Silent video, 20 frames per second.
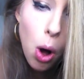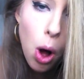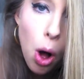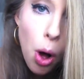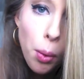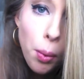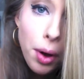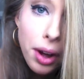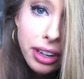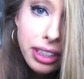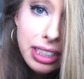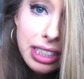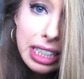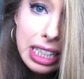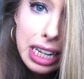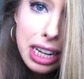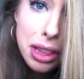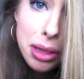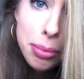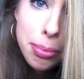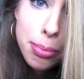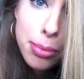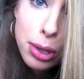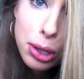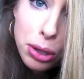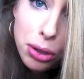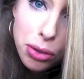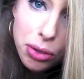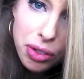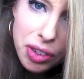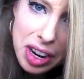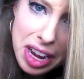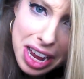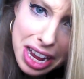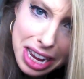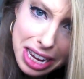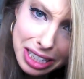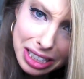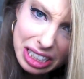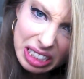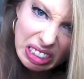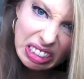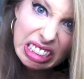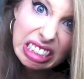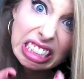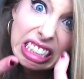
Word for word: all want to see the movies.